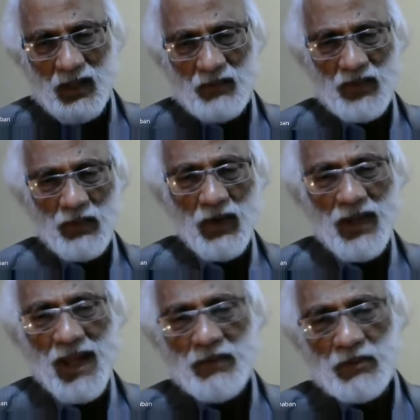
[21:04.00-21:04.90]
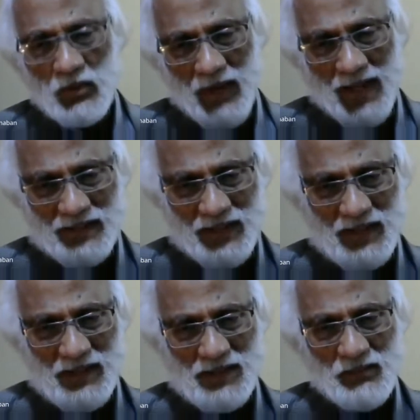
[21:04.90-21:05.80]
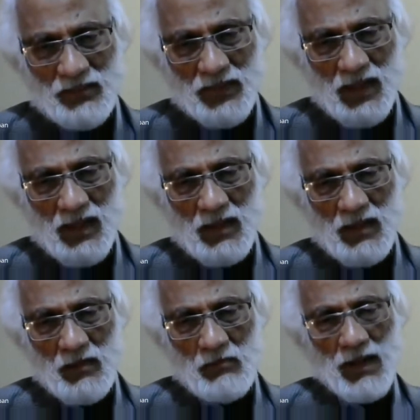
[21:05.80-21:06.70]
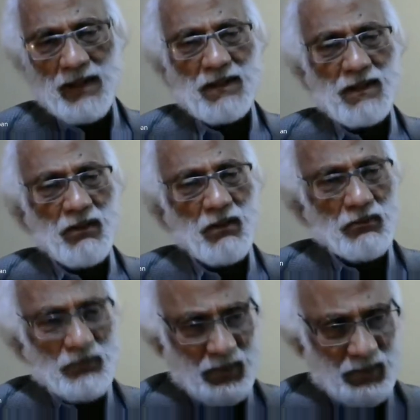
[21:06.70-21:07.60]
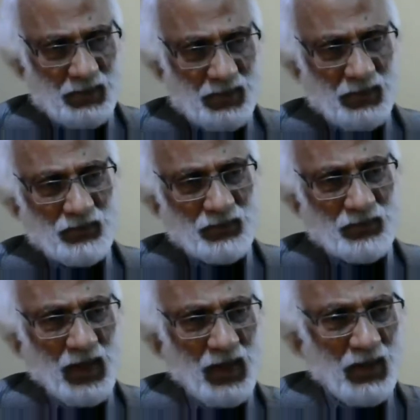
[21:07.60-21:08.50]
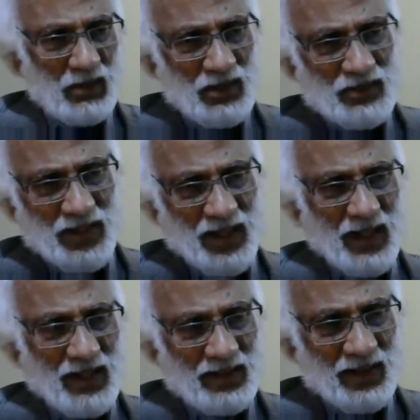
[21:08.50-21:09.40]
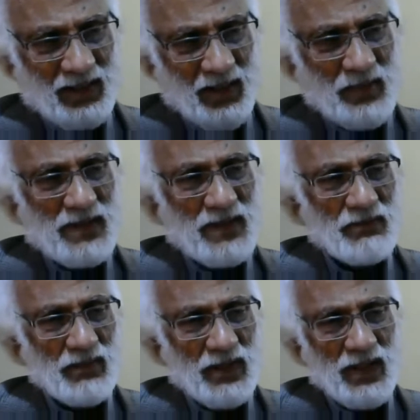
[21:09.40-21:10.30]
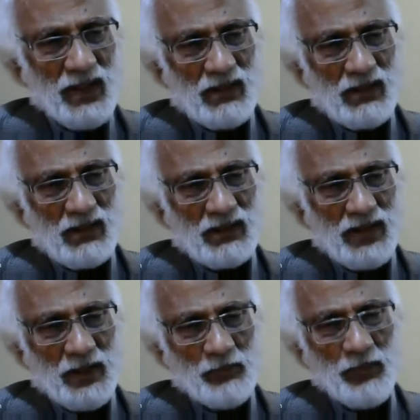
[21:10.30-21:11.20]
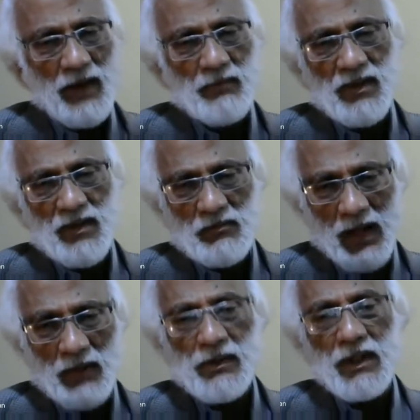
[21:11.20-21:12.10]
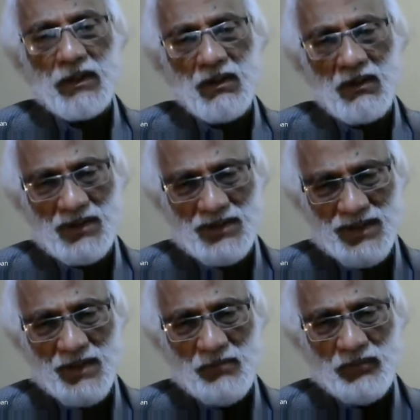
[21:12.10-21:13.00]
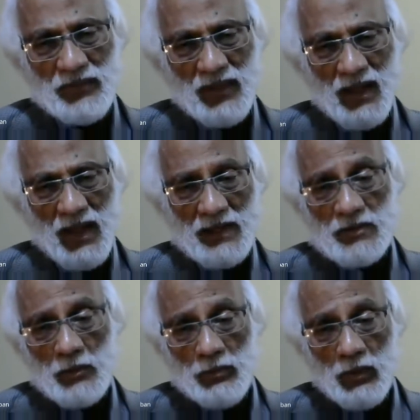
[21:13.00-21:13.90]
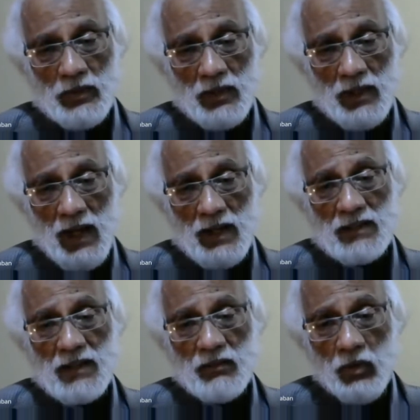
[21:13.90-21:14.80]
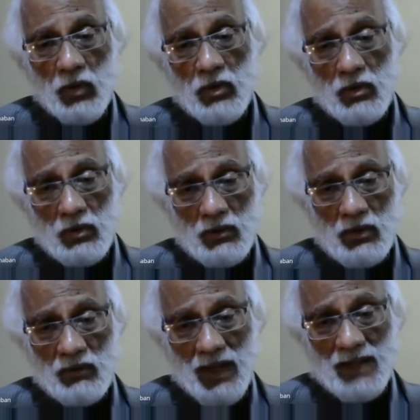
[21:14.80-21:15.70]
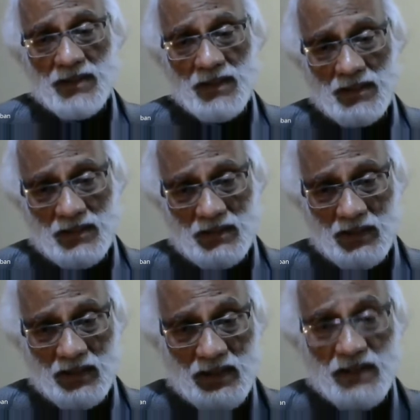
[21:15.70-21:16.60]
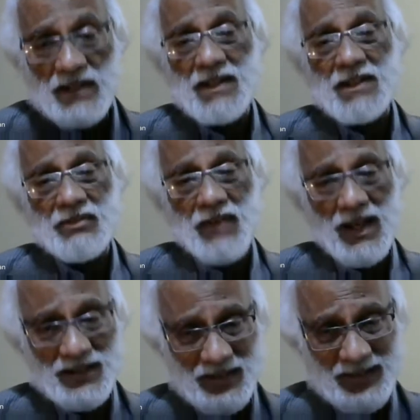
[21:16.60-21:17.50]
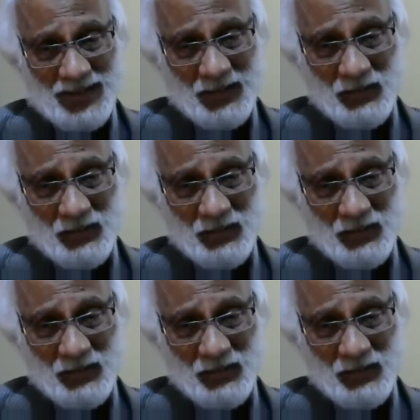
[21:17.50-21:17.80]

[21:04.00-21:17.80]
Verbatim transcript: We only have two vaccines, but, you know, uh, I also chair another committee where the Department of Biotechnology has supported another four vaccines, indigenous vaccines.